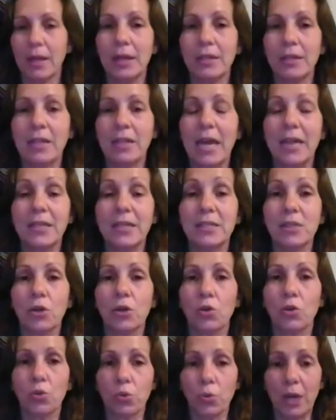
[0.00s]
That is a
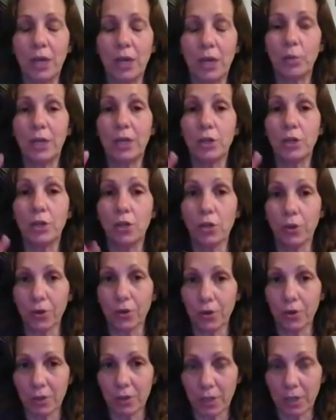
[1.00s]
great way to
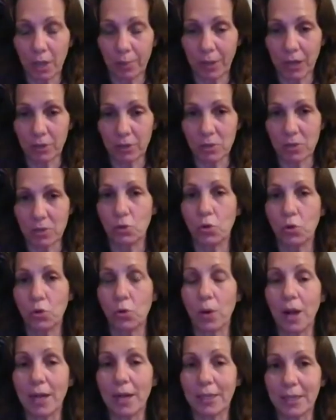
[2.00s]
learn about
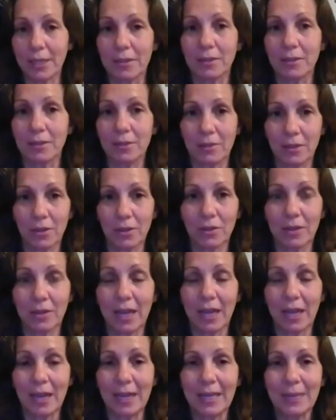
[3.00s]
scrying,
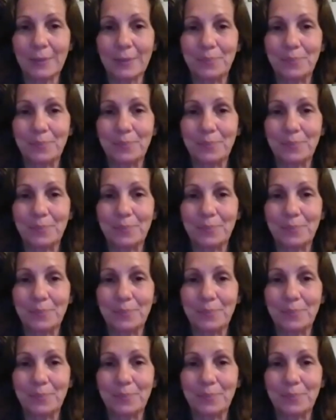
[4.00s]
okay?